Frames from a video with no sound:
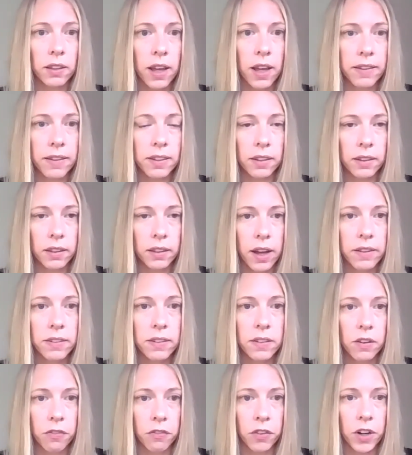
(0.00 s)
less and
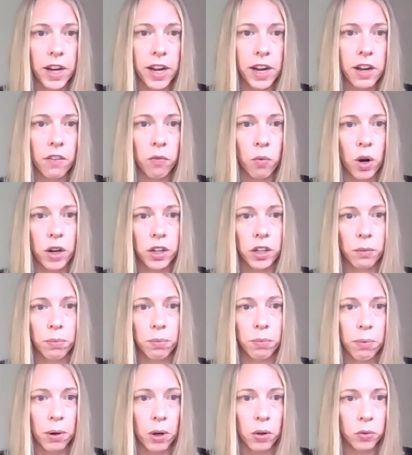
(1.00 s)
less afraid of what you're
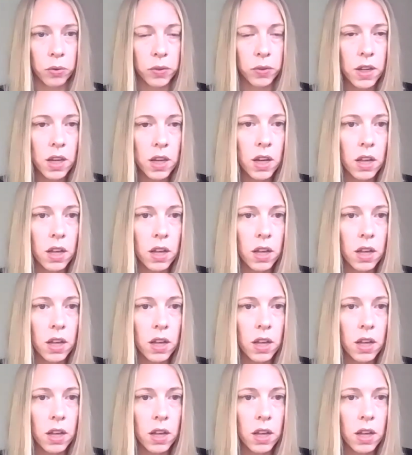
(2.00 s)
proposing.